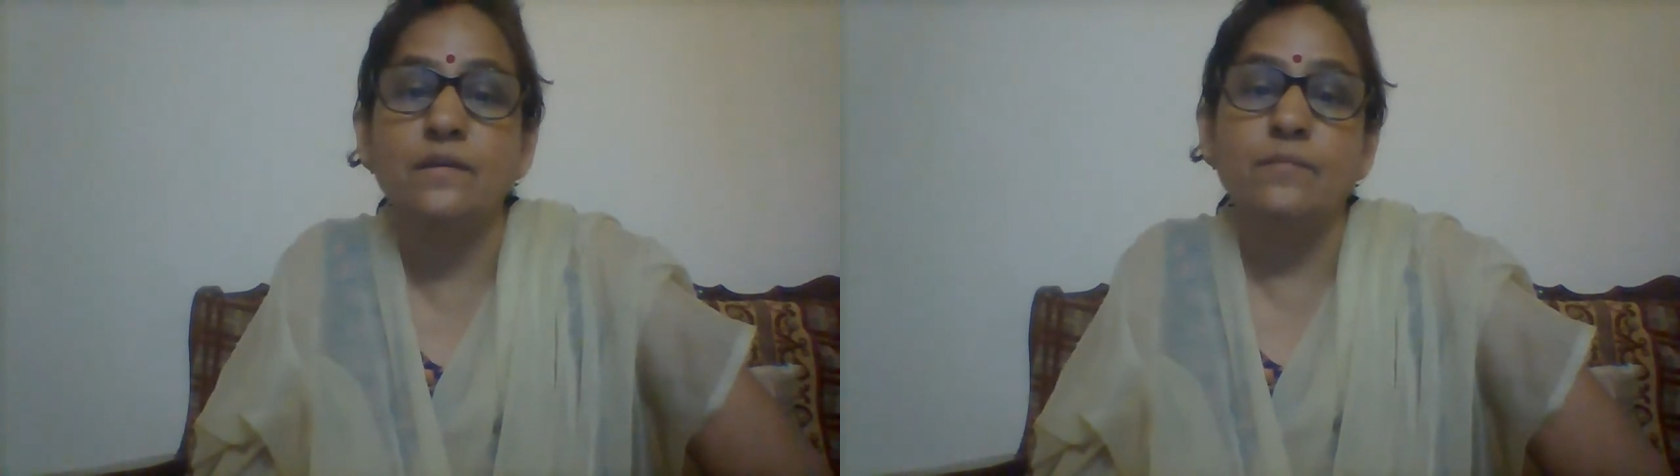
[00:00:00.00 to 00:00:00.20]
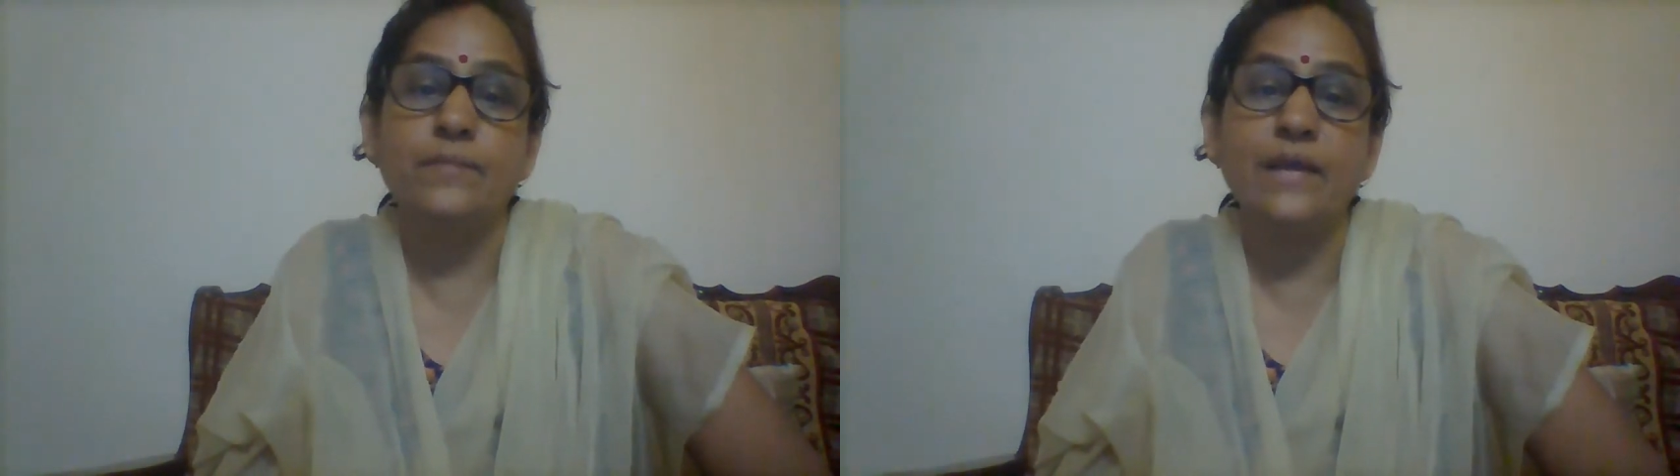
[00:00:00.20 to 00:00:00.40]

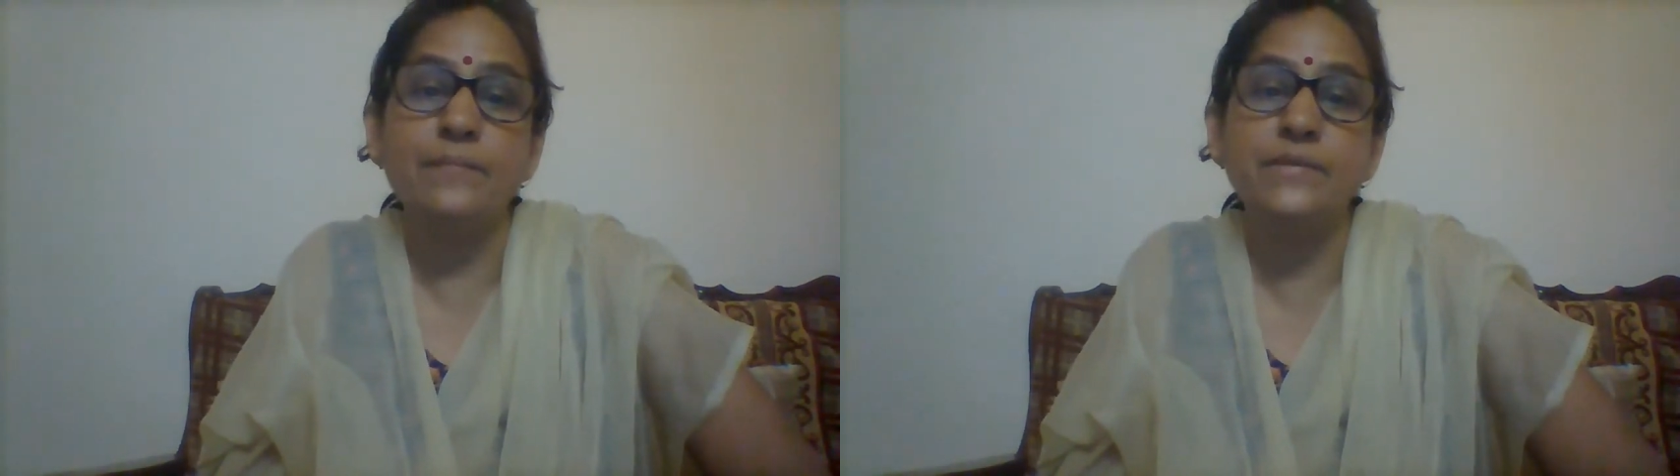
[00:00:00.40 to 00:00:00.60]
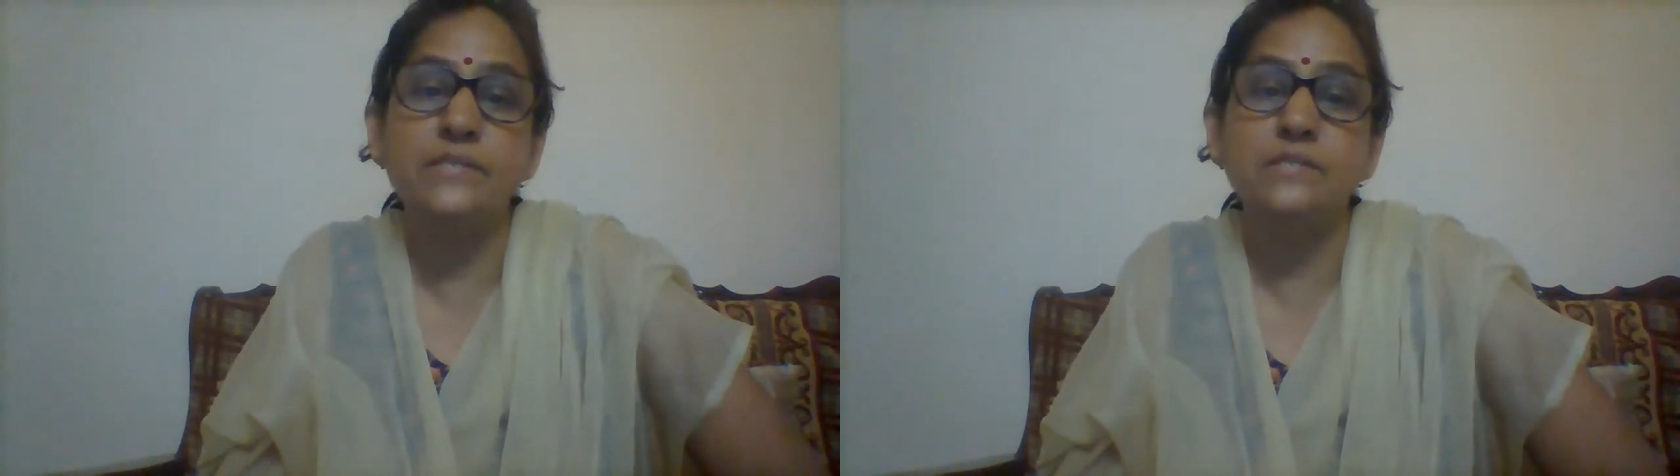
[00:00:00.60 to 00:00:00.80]
prime
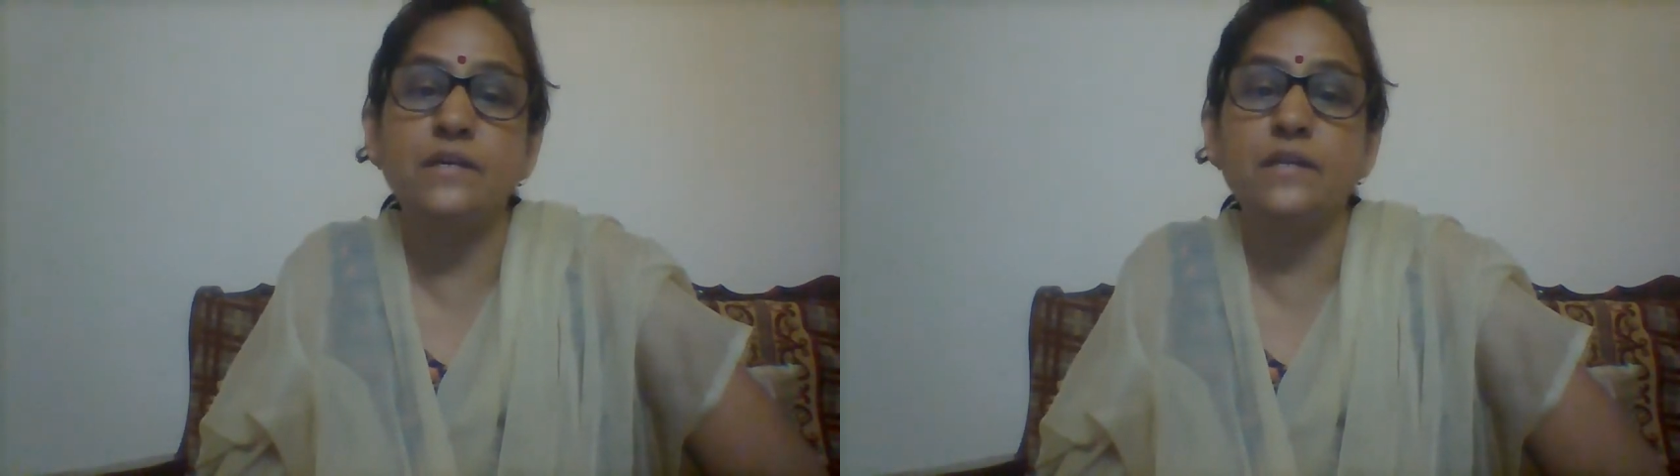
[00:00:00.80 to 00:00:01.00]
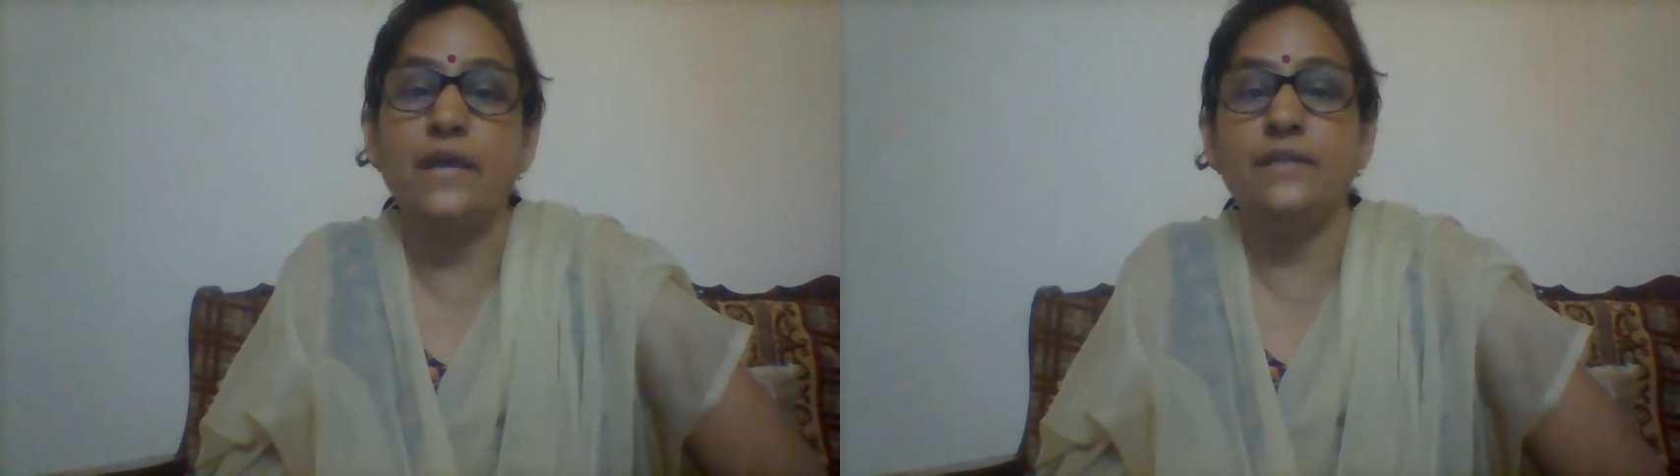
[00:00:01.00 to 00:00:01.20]
minister
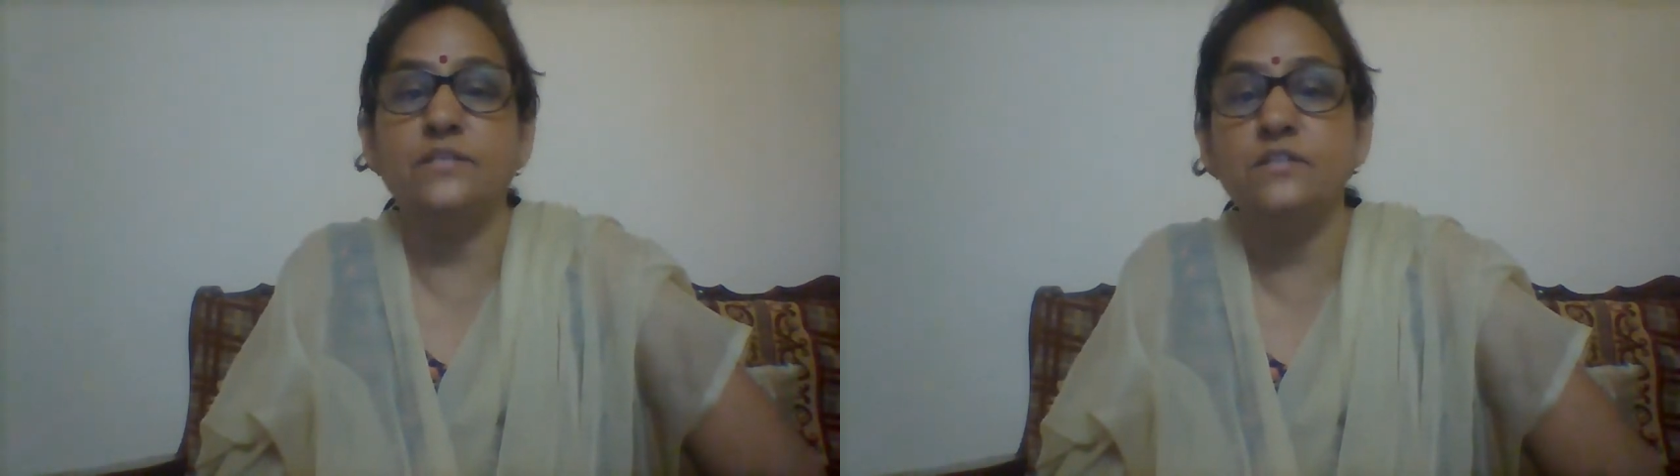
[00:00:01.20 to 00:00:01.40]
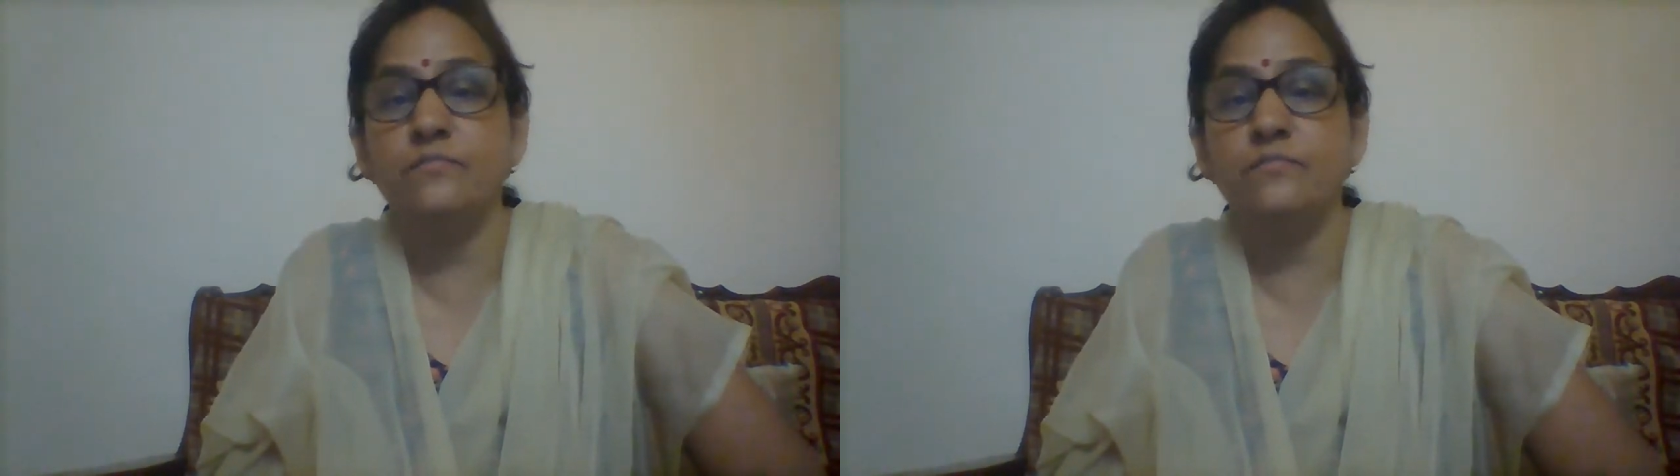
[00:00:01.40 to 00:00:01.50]
and chief